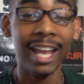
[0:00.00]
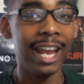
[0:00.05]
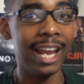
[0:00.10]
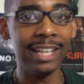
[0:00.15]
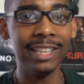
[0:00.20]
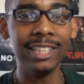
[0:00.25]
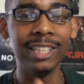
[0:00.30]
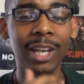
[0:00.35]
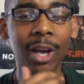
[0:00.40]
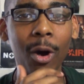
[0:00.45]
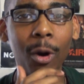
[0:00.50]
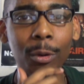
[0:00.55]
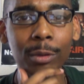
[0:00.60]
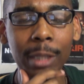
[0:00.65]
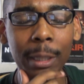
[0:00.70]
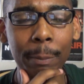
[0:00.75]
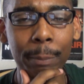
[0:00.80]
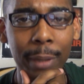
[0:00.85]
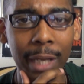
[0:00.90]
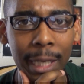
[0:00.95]
And the
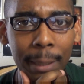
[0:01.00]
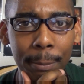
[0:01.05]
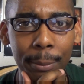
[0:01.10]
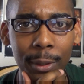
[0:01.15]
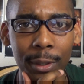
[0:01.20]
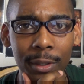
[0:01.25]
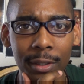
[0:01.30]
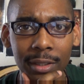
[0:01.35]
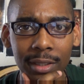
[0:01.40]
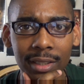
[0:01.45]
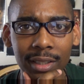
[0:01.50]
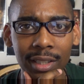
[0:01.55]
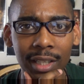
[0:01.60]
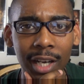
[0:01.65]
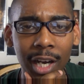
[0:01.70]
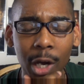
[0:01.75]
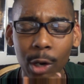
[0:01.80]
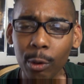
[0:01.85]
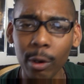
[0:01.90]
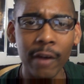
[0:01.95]
only people
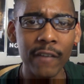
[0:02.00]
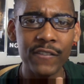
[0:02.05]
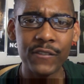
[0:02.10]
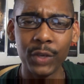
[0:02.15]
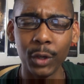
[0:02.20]
who are